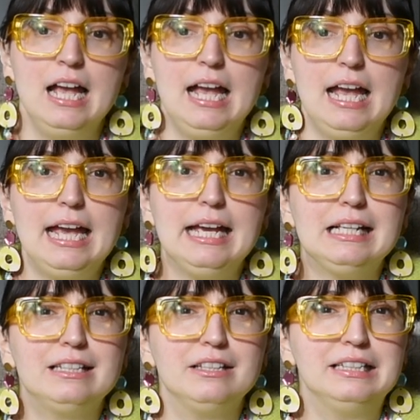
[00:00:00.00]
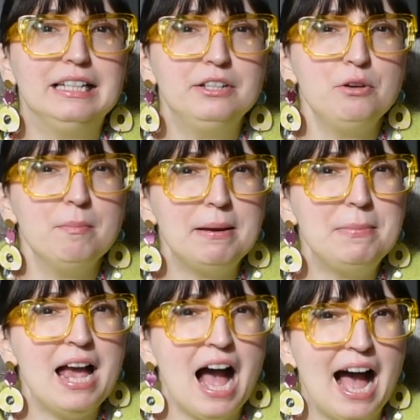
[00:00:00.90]
hey, did you
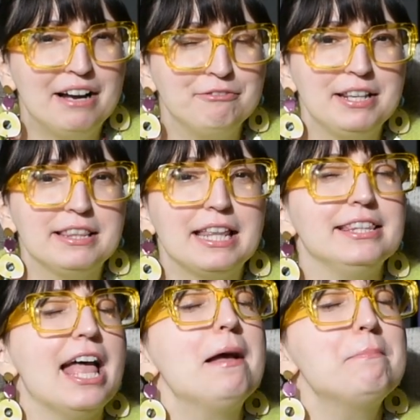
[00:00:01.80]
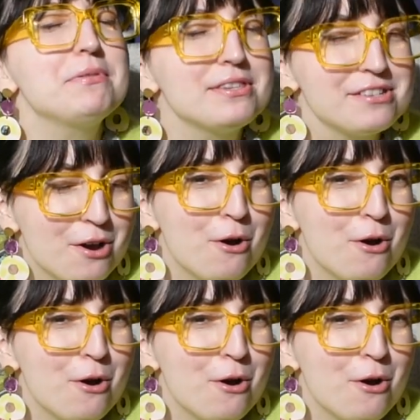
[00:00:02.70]
maybe have in the depths